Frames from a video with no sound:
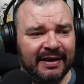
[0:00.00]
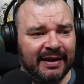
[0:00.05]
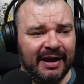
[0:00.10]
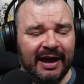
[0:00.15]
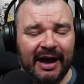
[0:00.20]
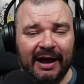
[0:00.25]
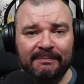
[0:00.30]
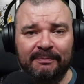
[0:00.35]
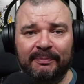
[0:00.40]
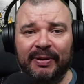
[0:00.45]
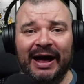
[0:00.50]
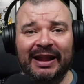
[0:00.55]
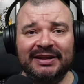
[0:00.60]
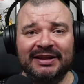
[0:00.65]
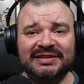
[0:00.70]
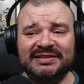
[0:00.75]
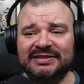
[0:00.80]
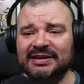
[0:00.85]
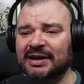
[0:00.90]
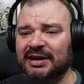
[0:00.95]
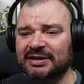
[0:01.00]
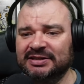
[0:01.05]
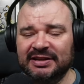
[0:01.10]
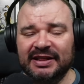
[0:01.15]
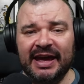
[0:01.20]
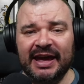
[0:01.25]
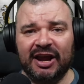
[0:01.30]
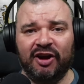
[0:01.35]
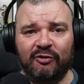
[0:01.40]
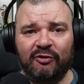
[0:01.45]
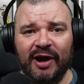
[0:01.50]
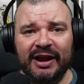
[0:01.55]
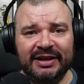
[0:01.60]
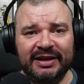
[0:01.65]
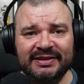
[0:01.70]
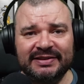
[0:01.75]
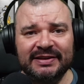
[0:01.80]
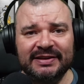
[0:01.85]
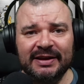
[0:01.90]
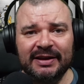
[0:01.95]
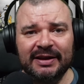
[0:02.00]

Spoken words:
And Palace, to their credit,